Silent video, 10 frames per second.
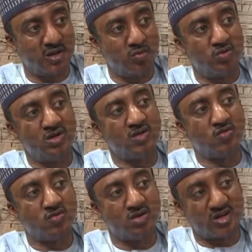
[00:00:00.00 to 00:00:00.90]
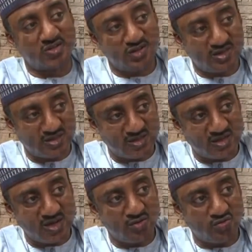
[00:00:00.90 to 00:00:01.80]
with the correctional
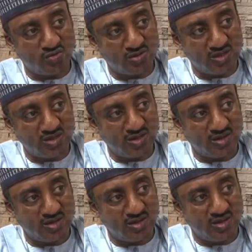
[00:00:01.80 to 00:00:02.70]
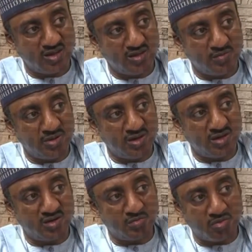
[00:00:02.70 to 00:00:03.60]
center in Kuje being
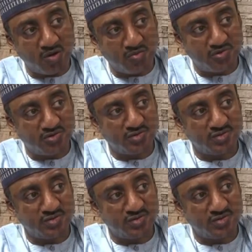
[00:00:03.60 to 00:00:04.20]
bombed,